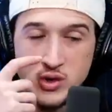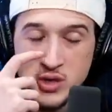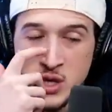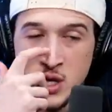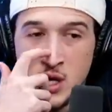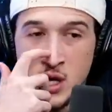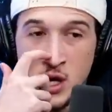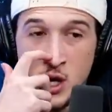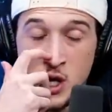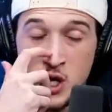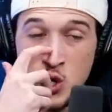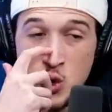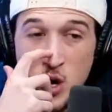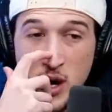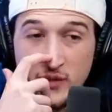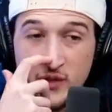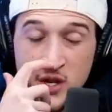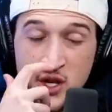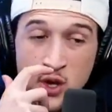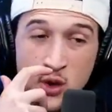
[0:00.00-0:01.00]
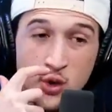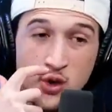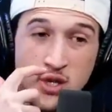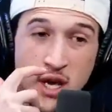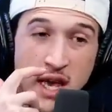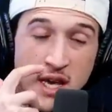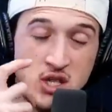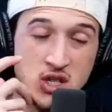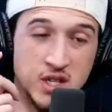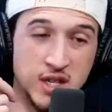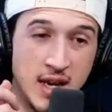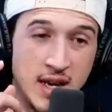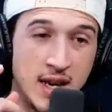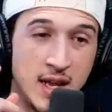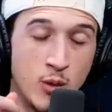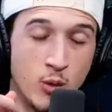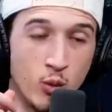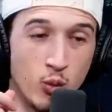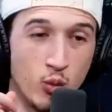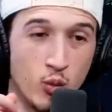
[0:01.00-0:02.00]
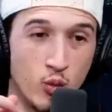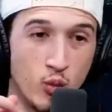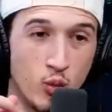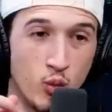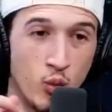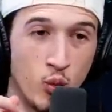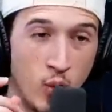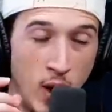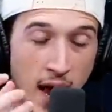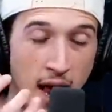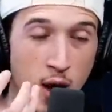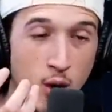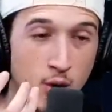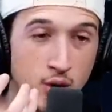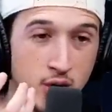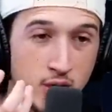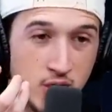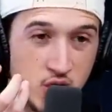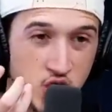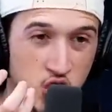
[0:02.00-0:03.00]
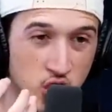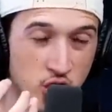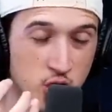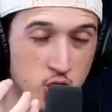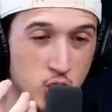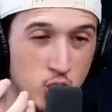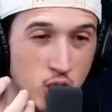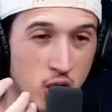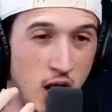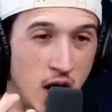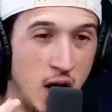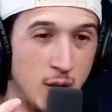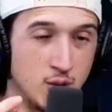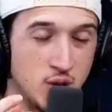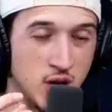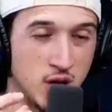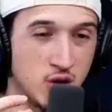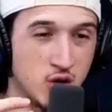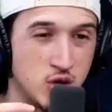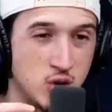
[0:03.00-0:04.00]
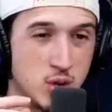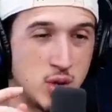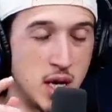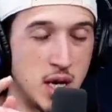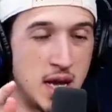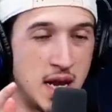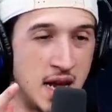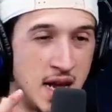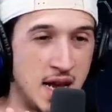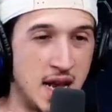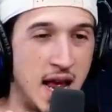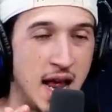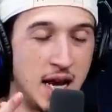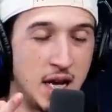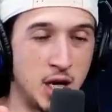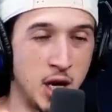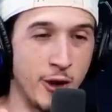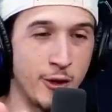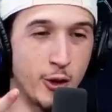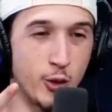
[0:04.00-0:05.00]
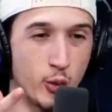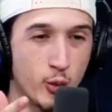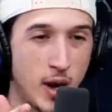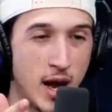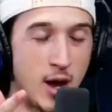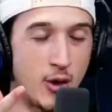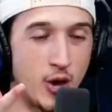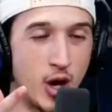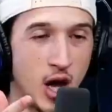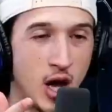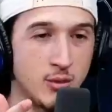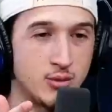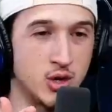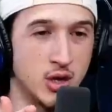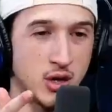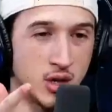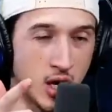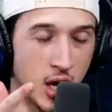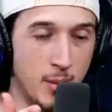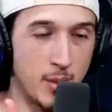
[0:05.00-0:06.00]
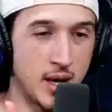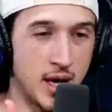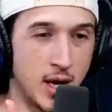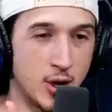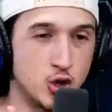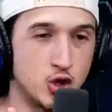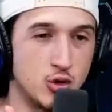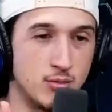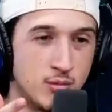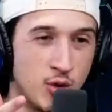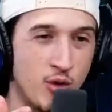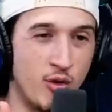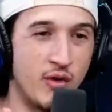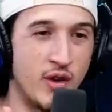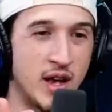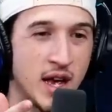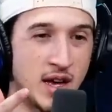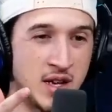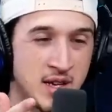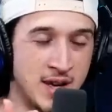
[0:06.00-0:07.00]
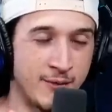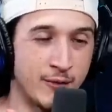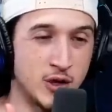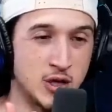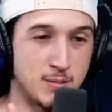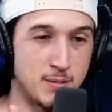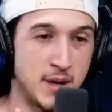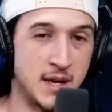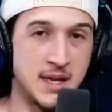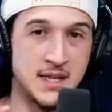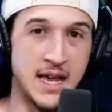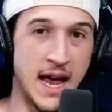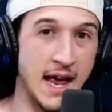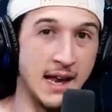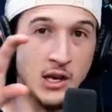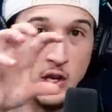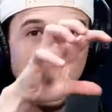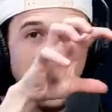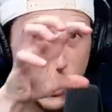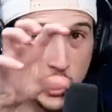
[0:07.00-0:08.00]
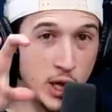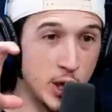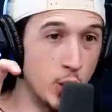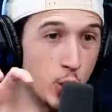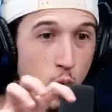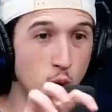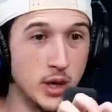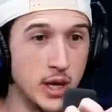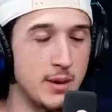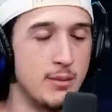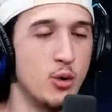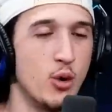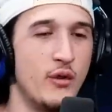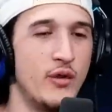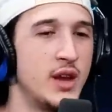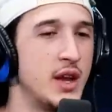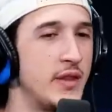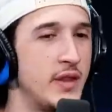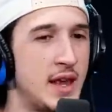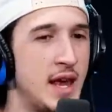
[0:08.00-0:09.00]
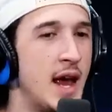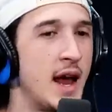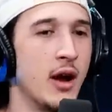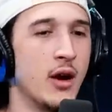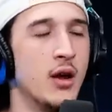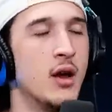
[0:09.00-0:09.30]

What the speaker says: Have to use a skinny, round, cylindrical object to then hit another round object coming at you, moving at different speeds and literally moving in the air.